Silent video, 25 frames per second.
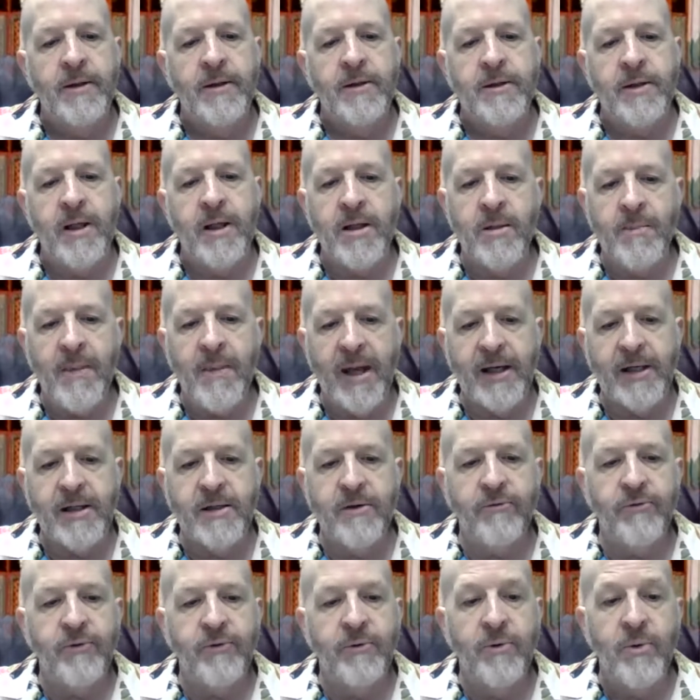Then the man
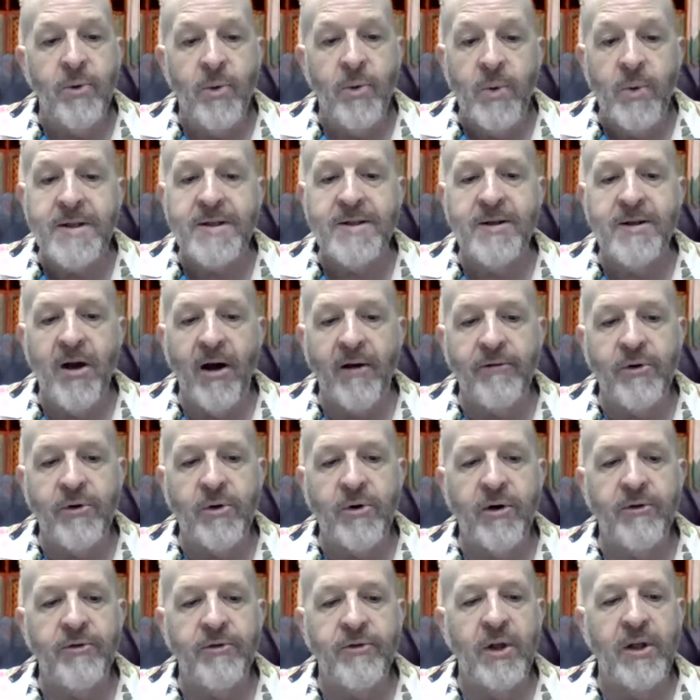who is
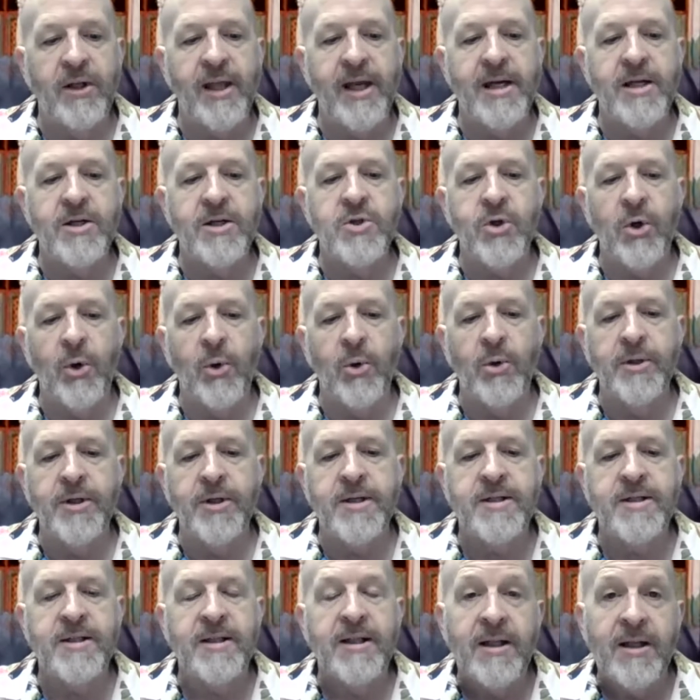governor of the land told
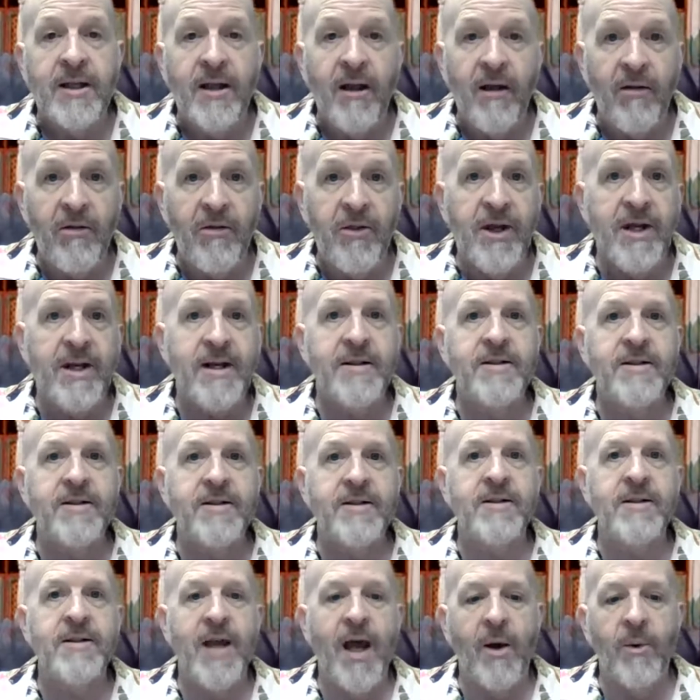us, 'This
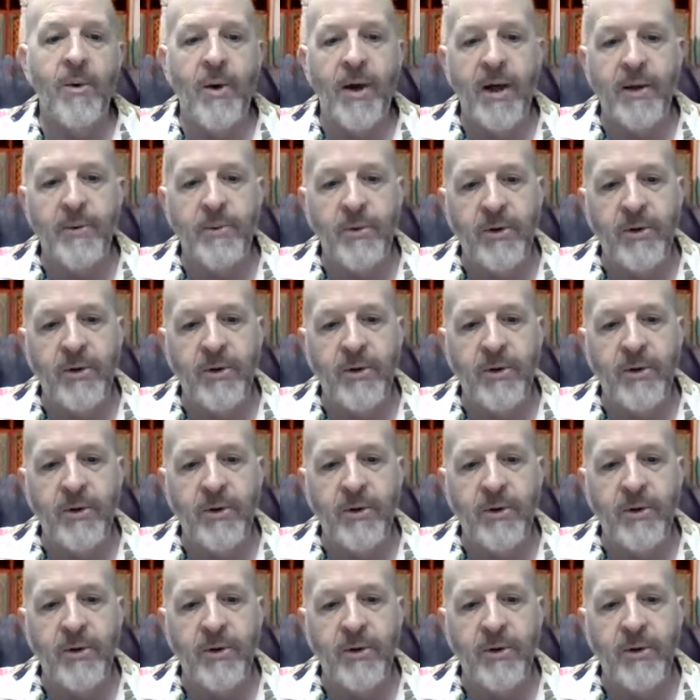is how I